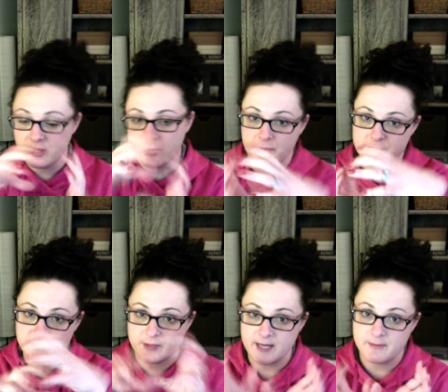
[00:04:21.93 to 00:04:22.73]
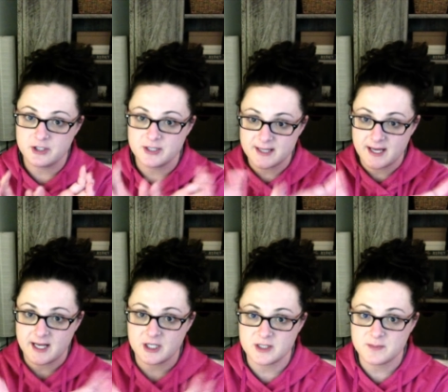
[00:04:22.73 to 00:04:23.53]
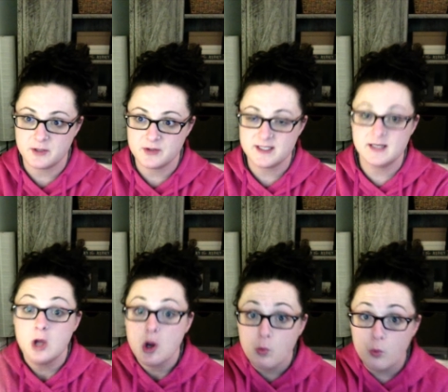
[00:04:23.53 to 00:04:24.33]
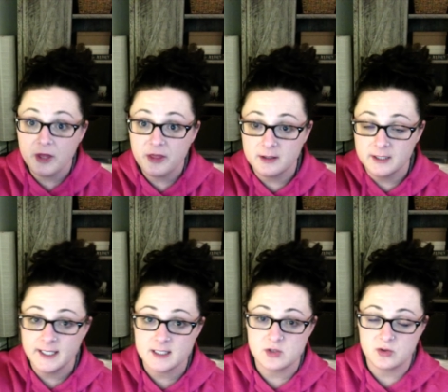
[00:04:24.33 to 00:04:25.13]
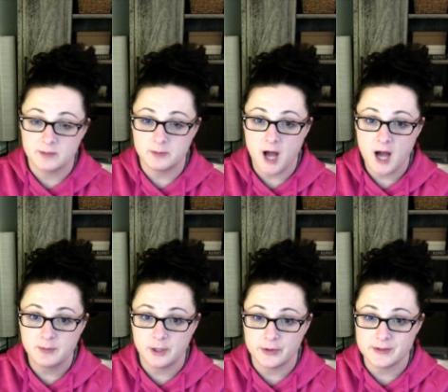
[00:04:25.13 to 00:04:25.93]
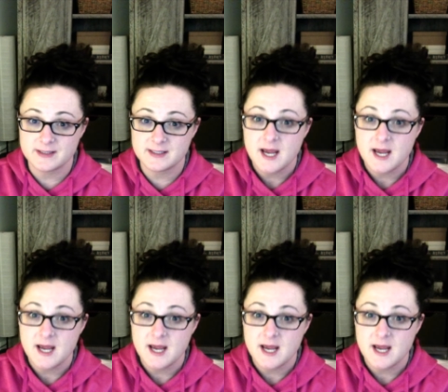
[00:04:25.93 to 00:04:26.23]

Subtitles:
those 3 images that I just posted with a link to the blog post.